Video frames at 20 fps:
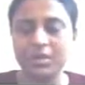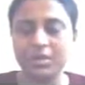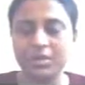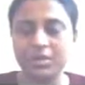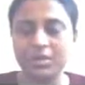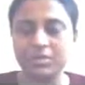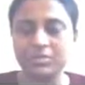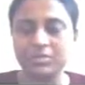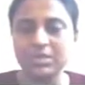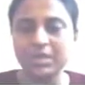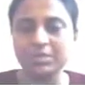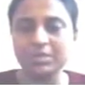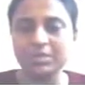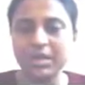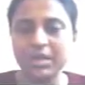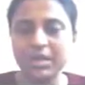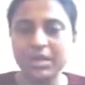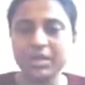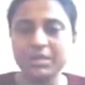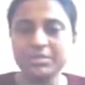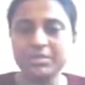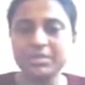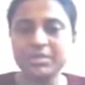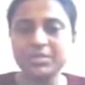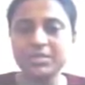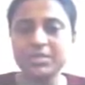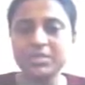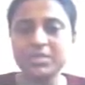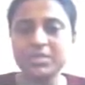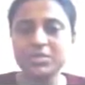Now, sometimes
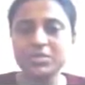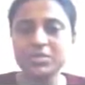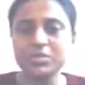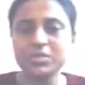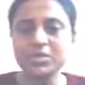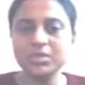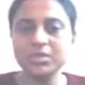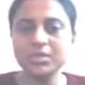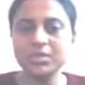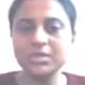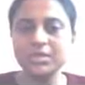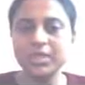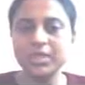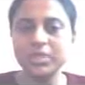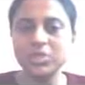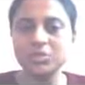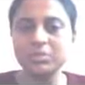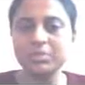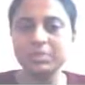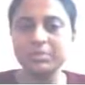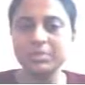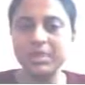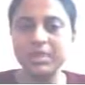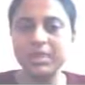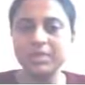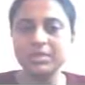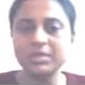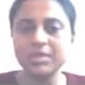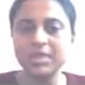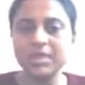decisions need to be
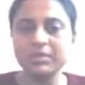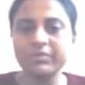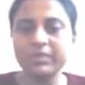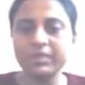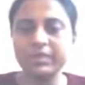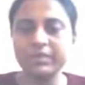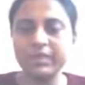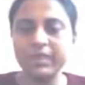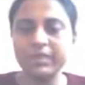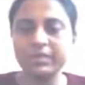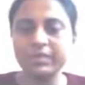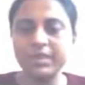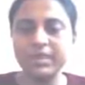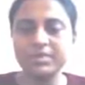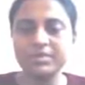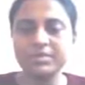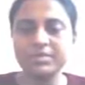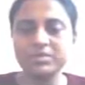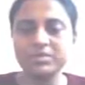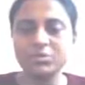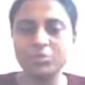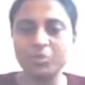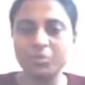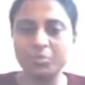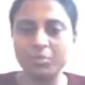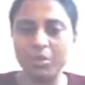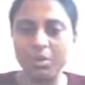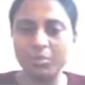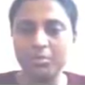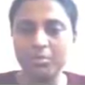made even when there is no
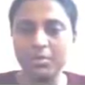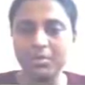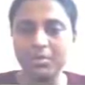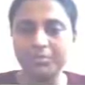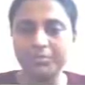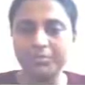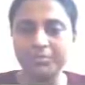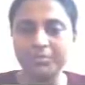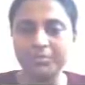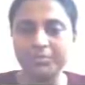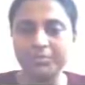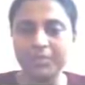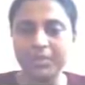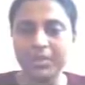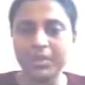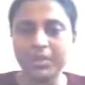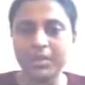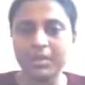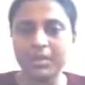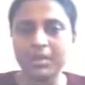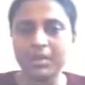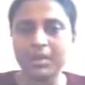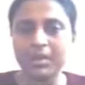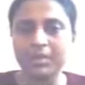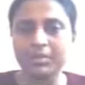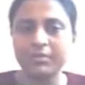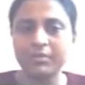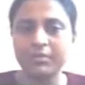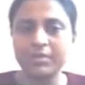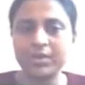problem.
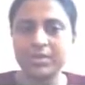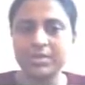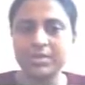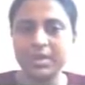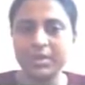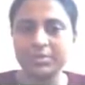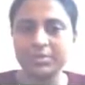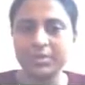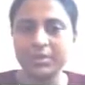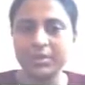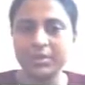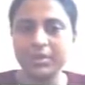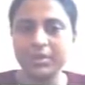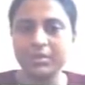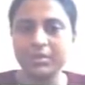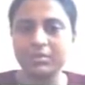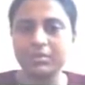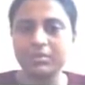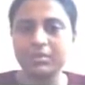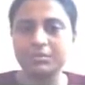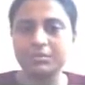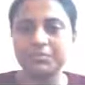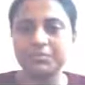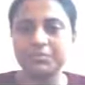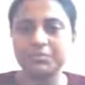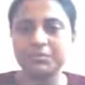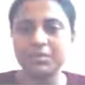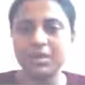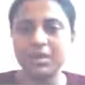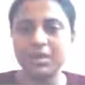For example,
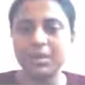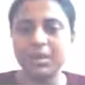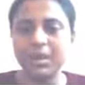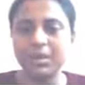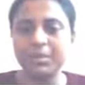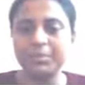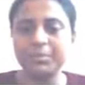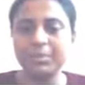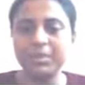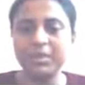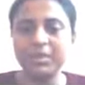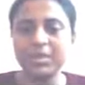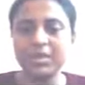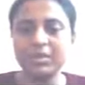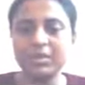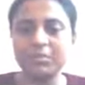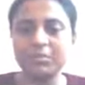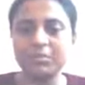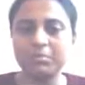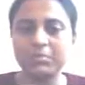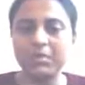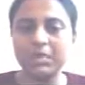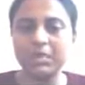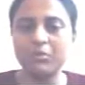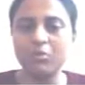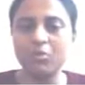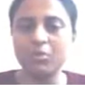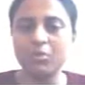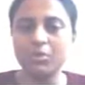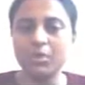a company may
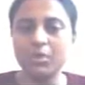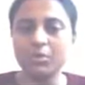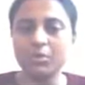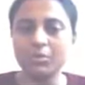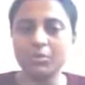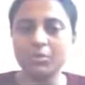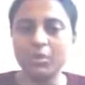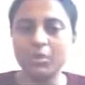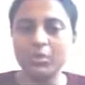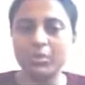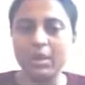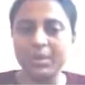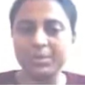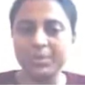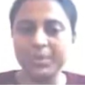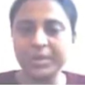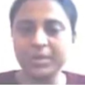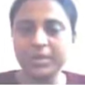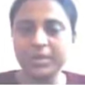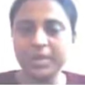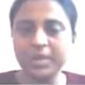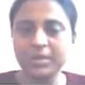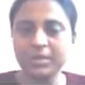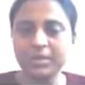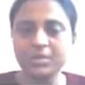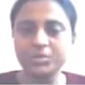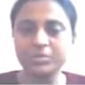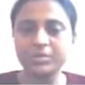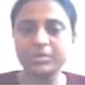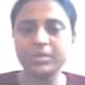want to grow rapidly
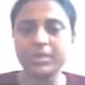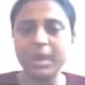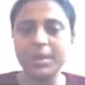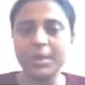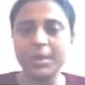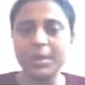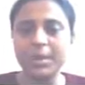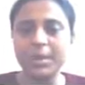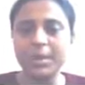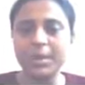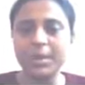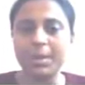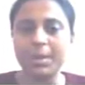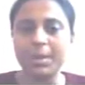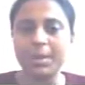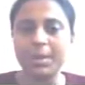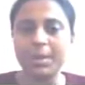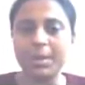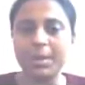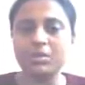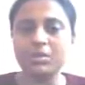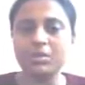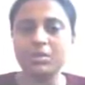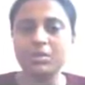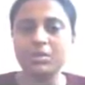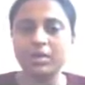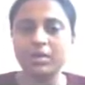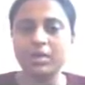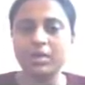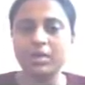to capitalize on
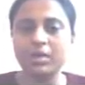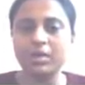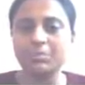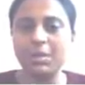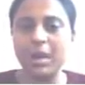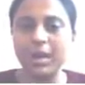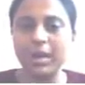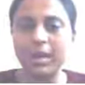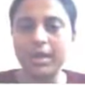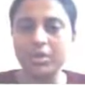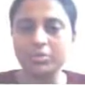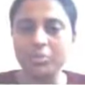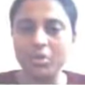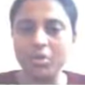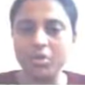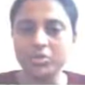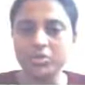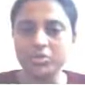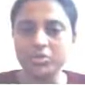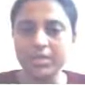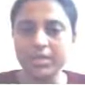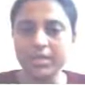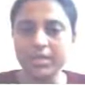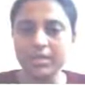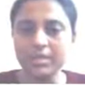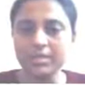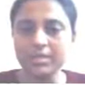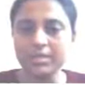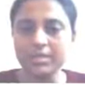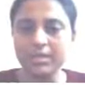the market
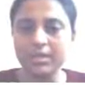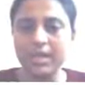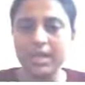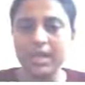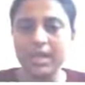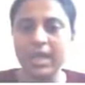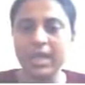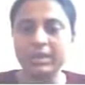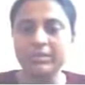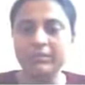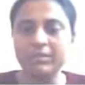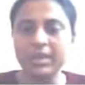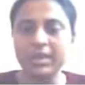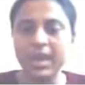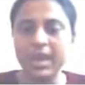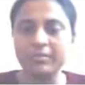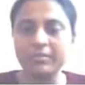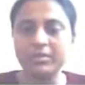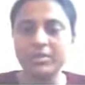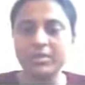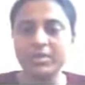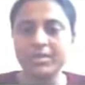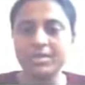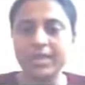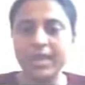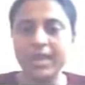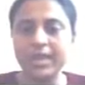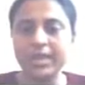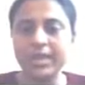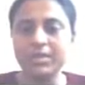opportunities and will have to
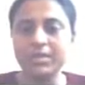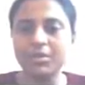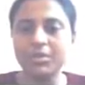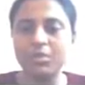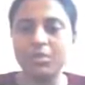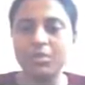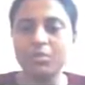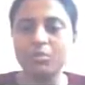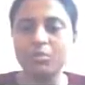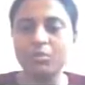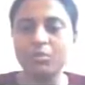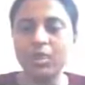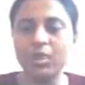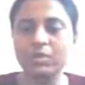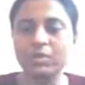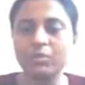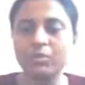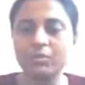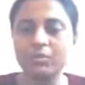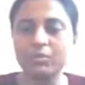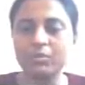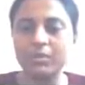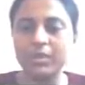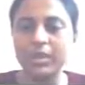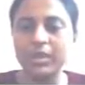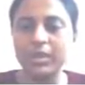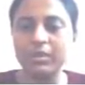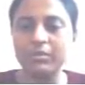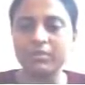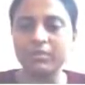decide on what route to
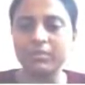take.